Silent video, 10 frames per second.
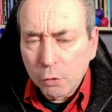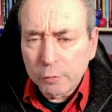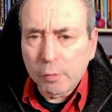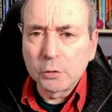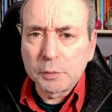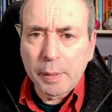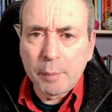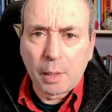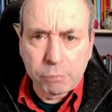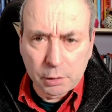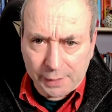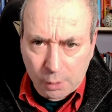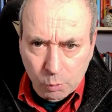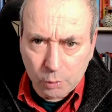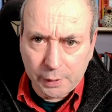on the roles of people like
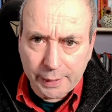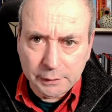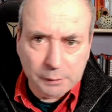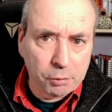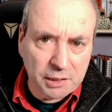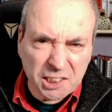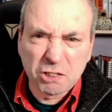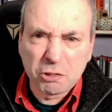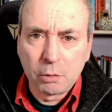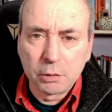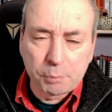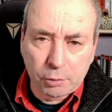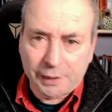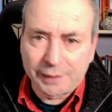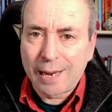project coordinators, project controllers,
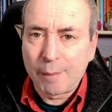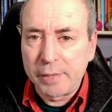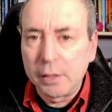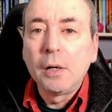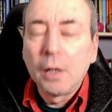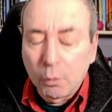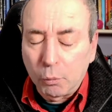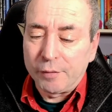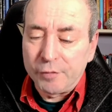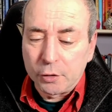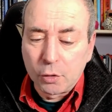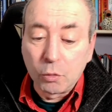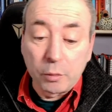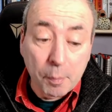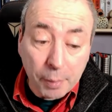project admin, whatever you
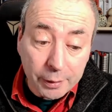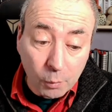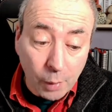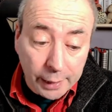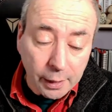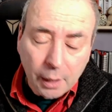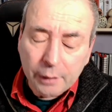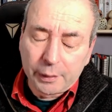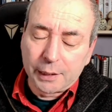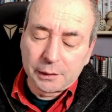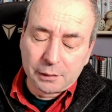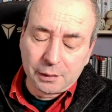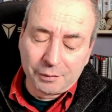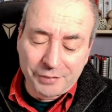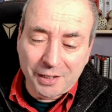call them. And by the way, there's
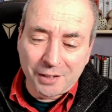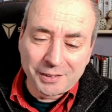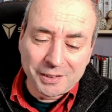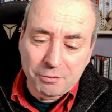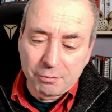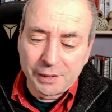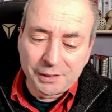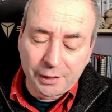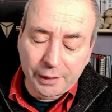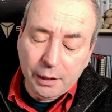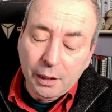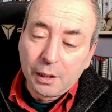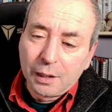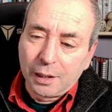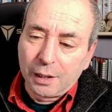a video I did recently
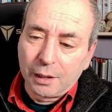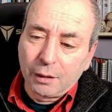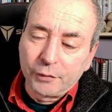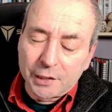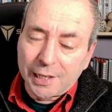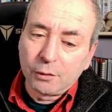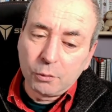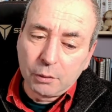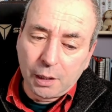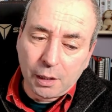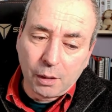on the channel,